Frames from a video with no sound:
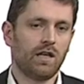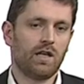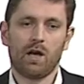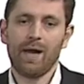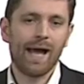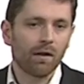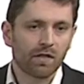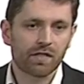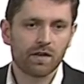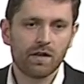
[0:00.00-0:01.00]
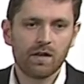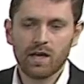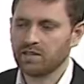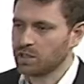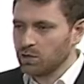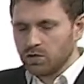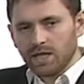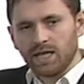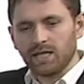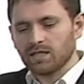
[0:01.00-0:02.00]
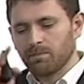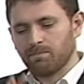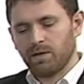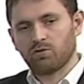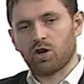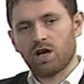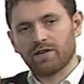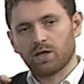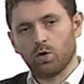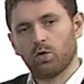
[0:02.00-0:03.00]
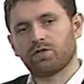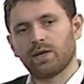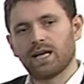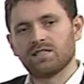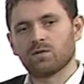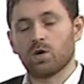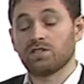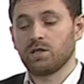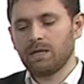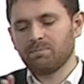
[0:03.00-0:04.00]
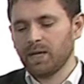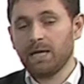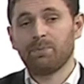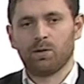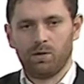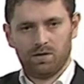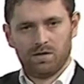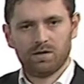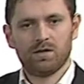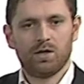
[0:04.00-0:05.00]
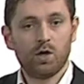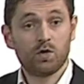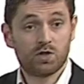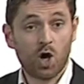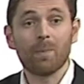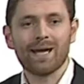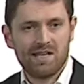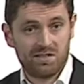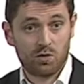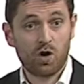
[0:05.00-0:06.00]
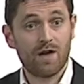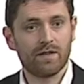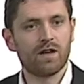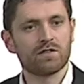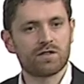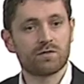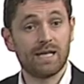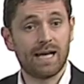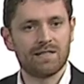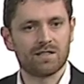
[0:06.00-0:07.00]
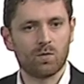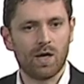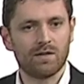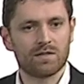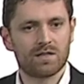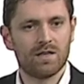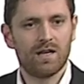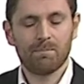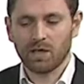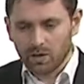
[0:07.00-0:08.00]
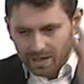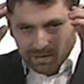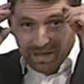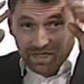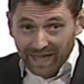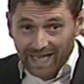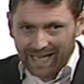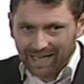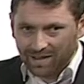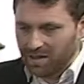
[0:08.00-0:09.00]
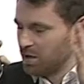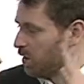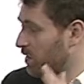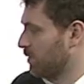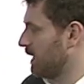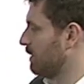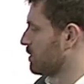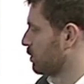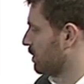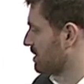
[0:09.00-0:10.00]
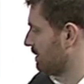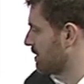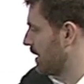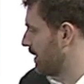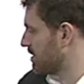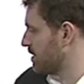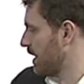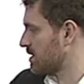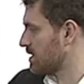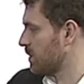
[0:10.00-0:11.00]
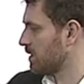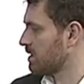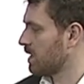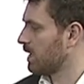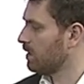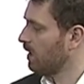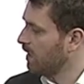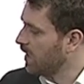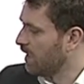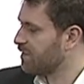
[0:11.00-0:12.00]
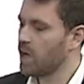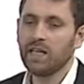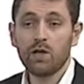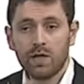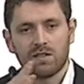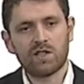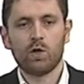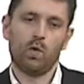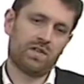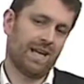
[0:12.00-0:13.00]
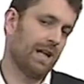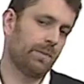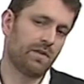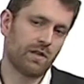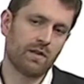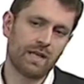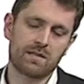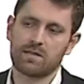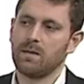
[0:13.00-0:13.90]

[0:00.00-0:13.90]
health. And so you need to be driving in all 3 lanes at once. You need people whose job it is to drive in those 3 lanes at once. But you need to be thinking on 3 levels all at the same time. That's this multi-cycle. And finally, you need tools that help you do this.